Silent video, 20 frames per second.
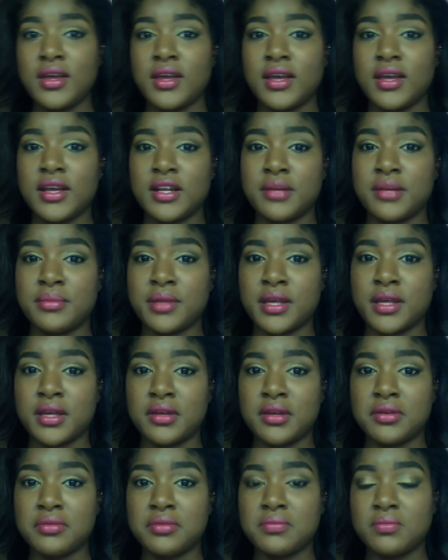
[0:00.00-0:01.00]
And I'm
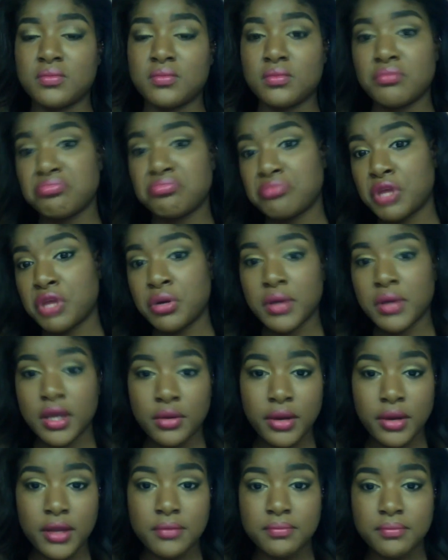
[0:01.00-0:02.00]
like, okay,
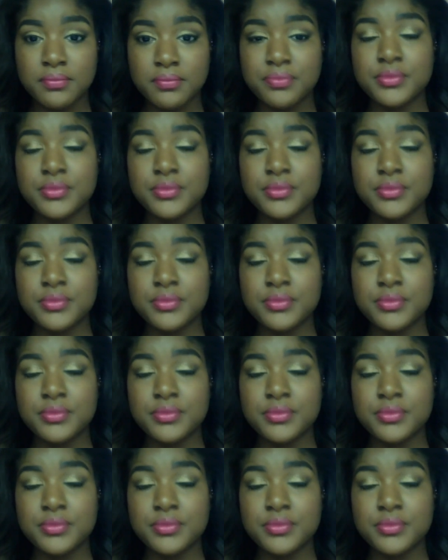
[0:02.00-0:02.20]
great.